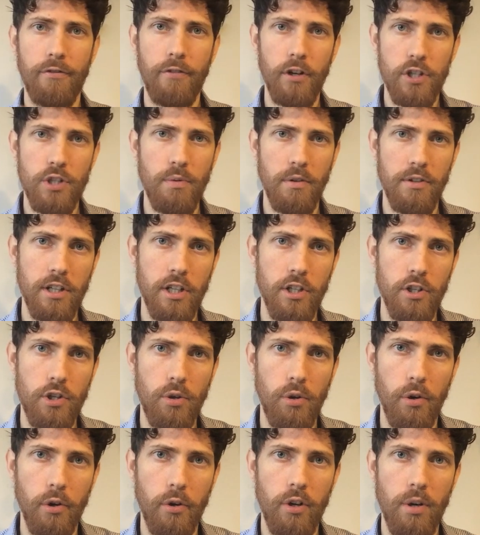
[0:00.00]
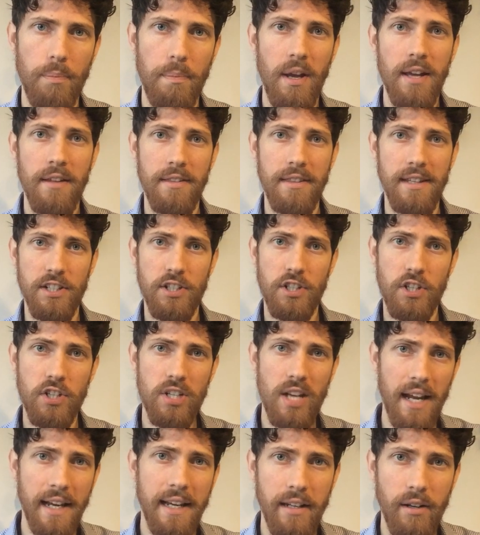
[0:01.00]
first was the control group, the
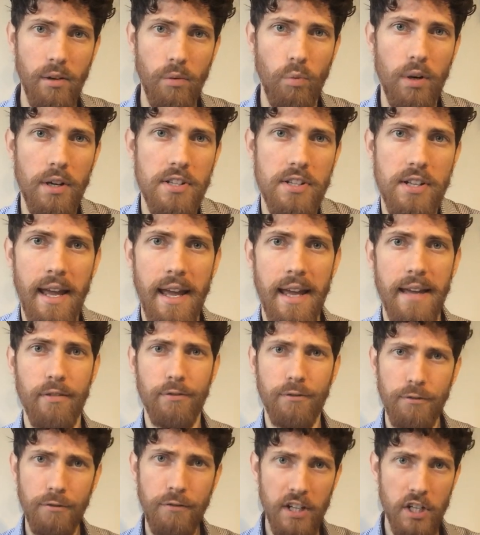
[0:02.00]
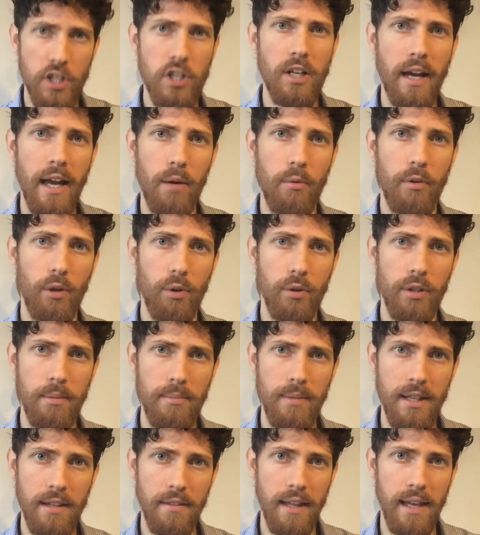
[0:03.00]
second was a fish diet where the only
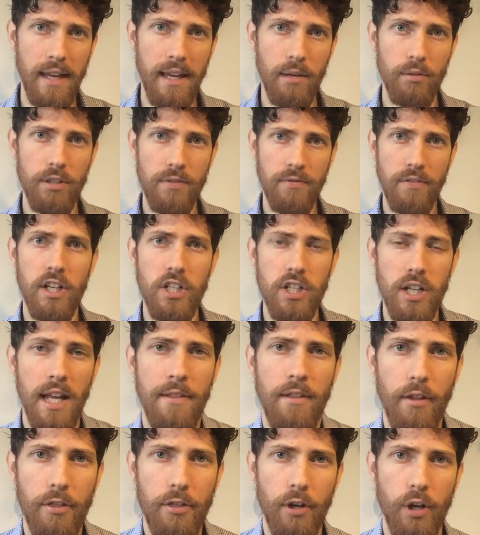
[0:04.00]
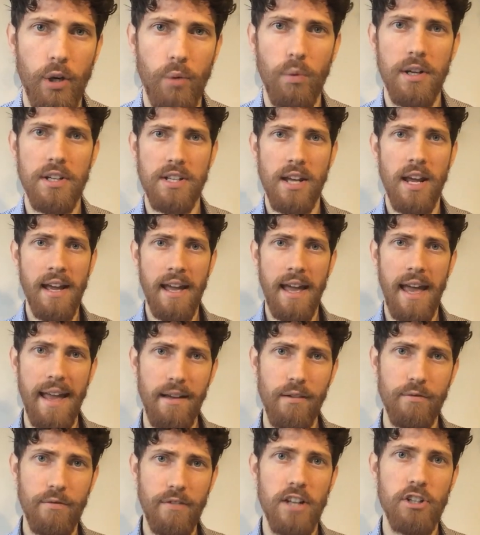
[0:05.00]
meat they ate was fish, and the third was
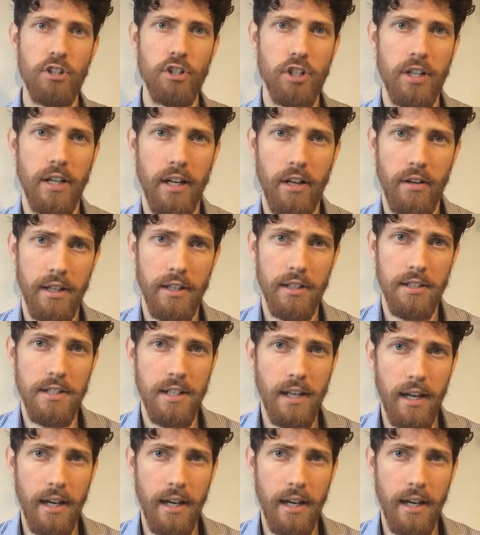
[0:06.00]
a vegetarian